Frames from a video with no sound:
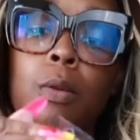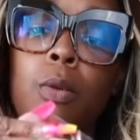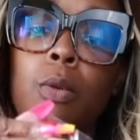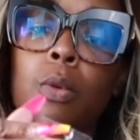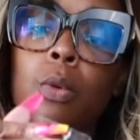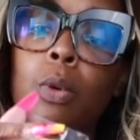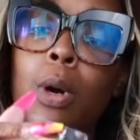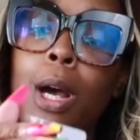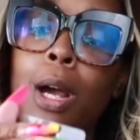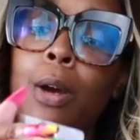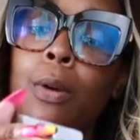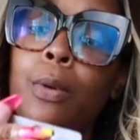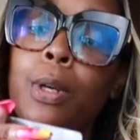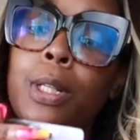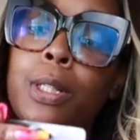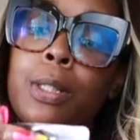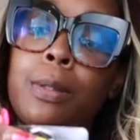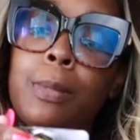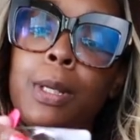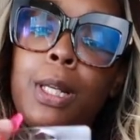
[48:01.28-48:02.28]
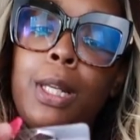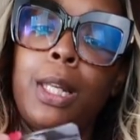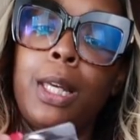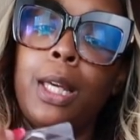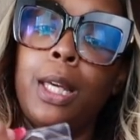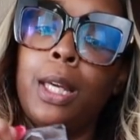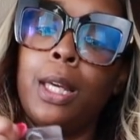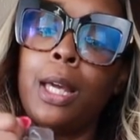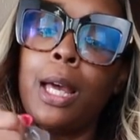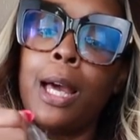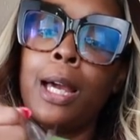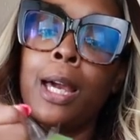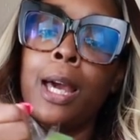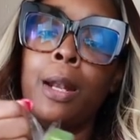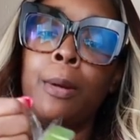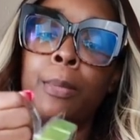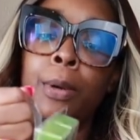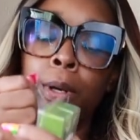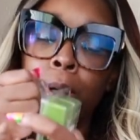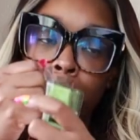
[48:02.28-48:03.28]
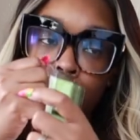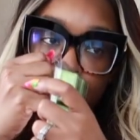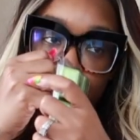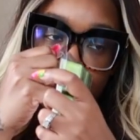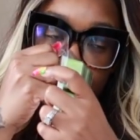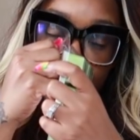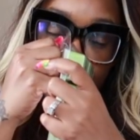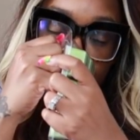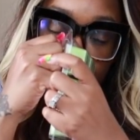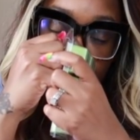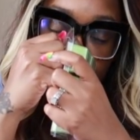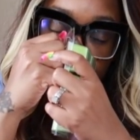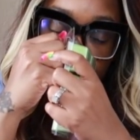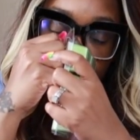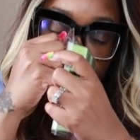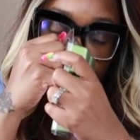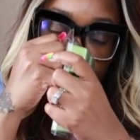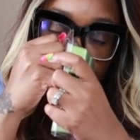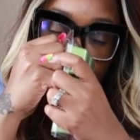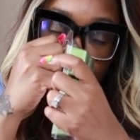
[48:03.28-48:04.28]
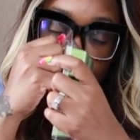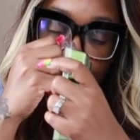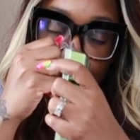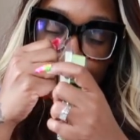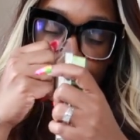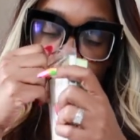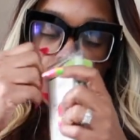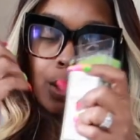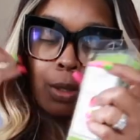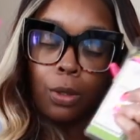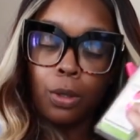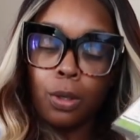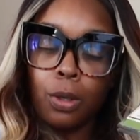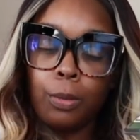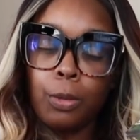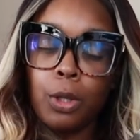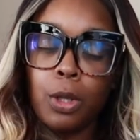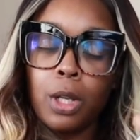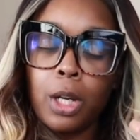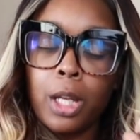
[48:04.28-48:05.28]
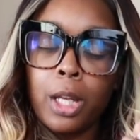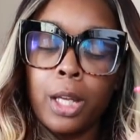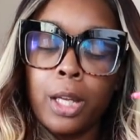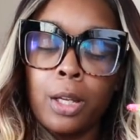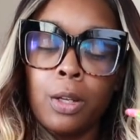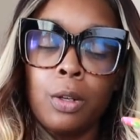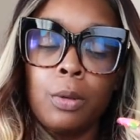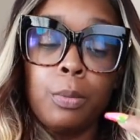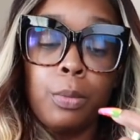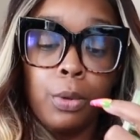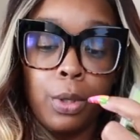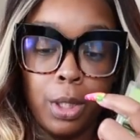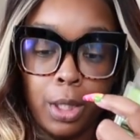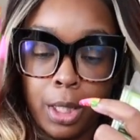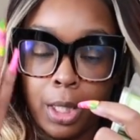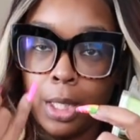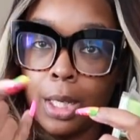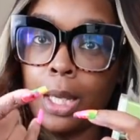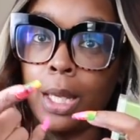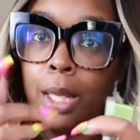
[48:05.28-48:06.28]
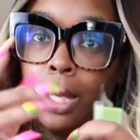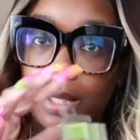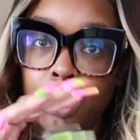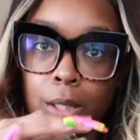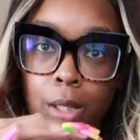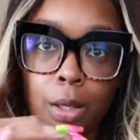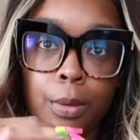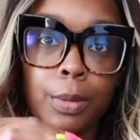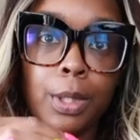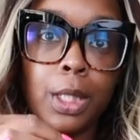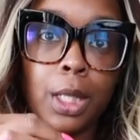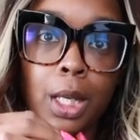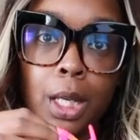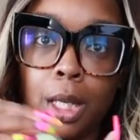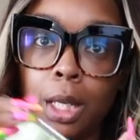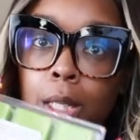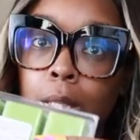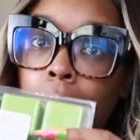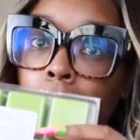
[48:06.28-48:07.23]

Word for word: Oh, I already smell that. I gotta burn these. When I'm trying to numb it thing, bring it down. You know what I'm saying?